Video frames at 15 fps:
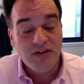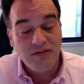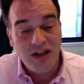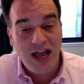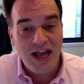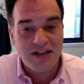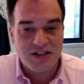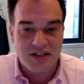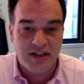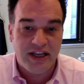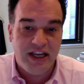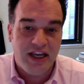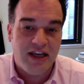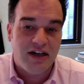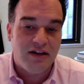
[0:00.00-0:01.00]

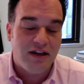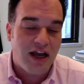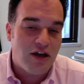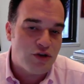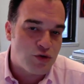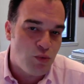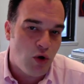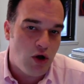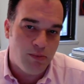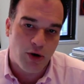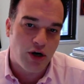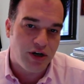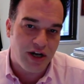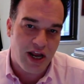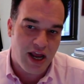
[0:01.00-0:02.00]
Lastly, it allows
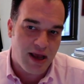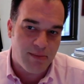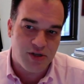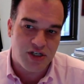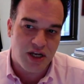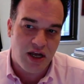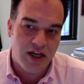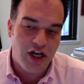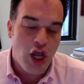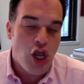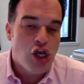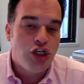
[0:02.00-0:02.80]
Walmart and Amazon